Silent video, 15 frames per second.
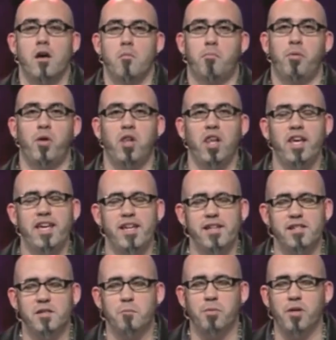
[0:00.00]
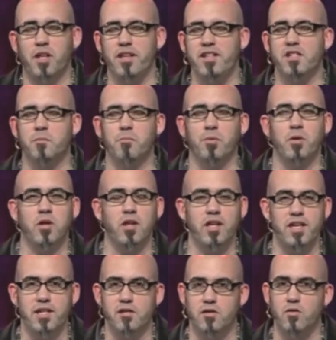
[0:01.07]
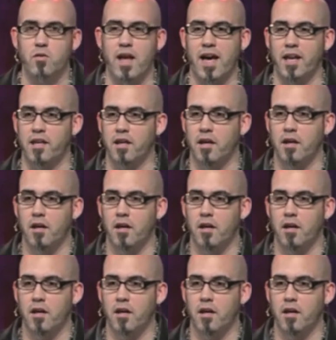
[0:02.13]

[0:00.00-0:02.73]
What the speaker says: please, please, please do not,